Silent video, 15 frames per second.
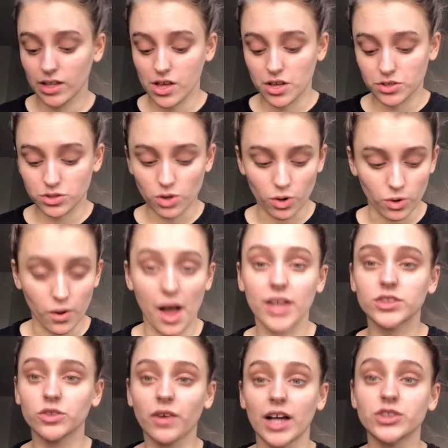So as
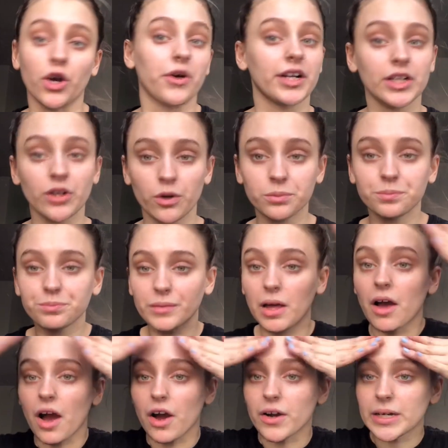you guys already know,
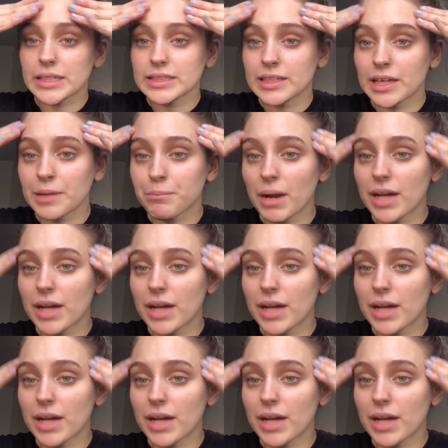I already did my